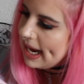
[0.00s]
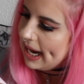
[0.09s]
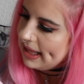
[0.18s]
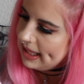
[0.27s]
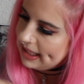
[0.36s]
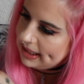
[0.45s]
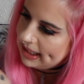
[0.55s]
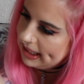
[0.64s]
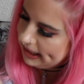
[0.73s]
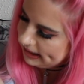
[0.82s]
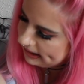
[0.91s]
And this
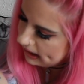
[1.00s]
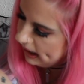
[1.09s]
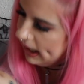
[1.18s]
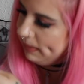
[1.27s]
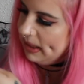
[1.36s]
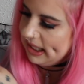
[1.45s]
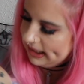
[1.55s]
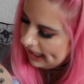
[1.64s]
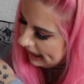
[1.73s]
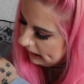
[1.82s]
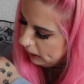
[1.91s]
is, it says,
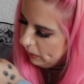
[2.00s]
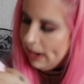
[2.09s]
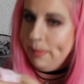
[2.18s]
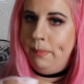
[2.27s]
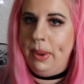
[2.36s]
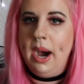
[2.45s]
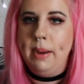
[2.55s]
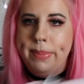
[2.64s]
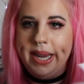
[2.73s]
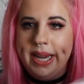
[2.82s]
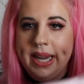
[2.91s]
"Hello, I'm
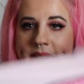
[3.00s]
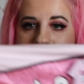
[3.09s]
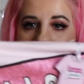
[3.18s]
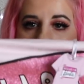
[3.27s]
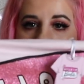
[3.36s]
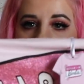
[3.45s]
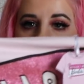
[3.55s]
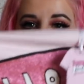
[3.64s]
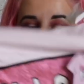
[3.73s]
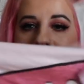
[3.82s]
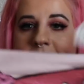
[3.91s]
Barbie," and it's
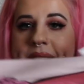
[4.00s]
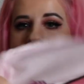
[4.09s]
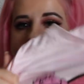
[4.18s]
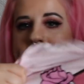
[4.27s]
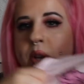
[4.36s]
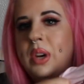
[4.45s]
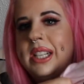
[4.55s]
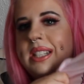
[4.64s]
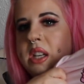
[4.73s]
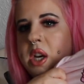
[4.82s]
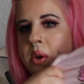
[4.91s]
pink. And you
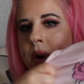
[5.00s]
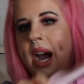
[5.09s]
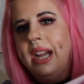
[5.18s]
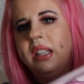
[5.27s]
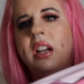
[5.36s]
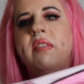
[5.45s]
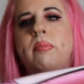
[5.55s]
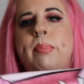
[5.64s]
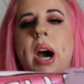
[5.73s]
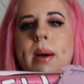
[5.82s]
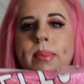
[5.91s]
guys know I love
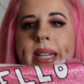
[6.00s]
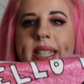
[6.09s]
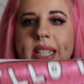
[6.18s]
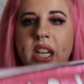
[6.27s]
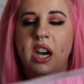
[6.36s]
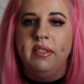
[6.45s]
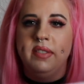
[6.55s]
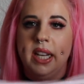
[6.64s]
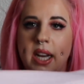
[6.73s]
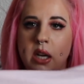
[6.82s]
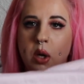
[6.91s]
Barbie stuff.
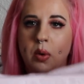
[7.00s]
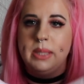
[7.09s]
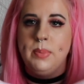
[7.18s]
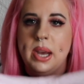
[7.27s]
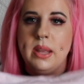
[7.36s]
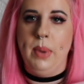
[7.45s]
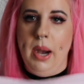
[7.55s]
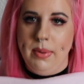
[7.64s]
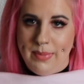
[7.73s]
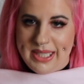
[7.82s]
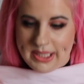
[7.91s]
Like, I always buy the
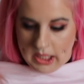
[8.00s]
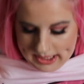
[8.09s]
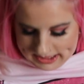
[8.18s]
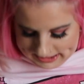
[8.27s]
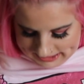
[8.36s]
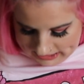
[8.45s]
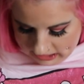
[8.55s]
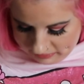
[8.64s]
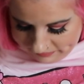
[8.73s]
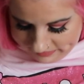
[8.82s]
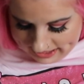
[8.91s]
Barbie Misguided
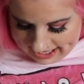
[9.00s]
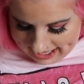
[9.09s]
stuff.